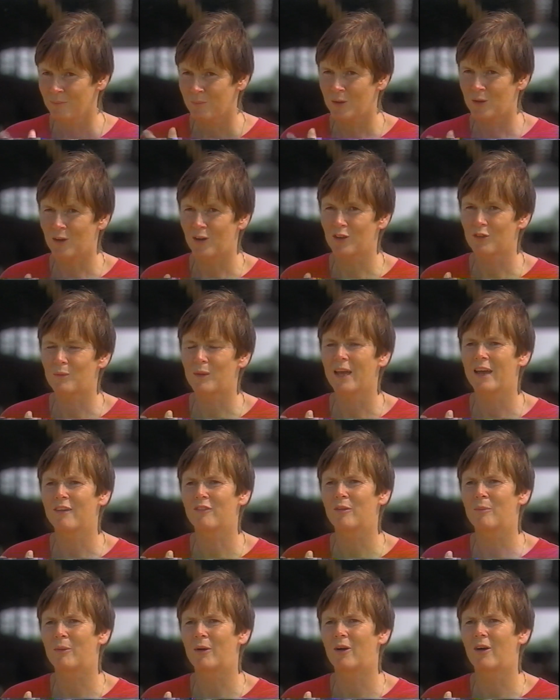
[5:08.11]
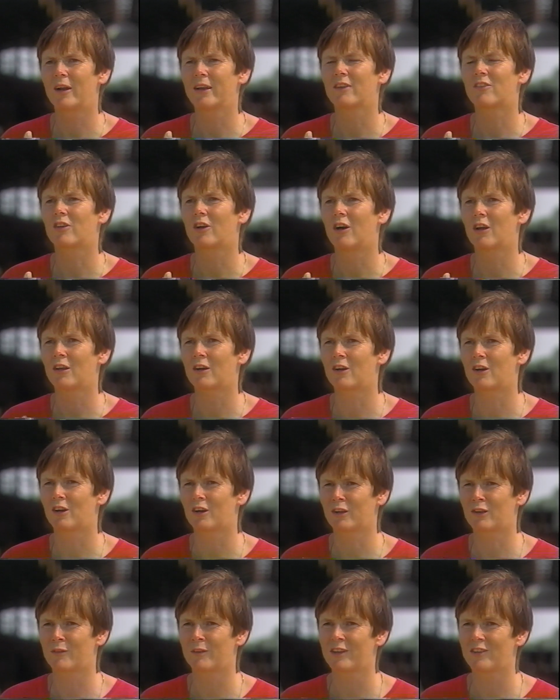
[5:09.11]
because we have the barn, it's all on
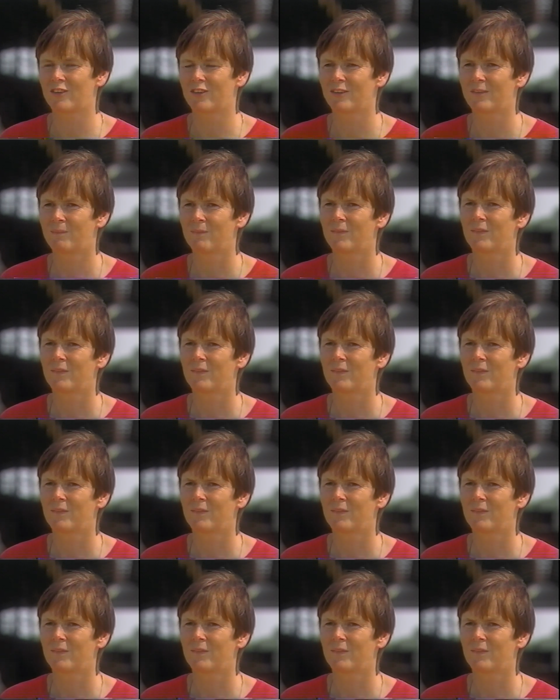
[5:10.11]
concrete.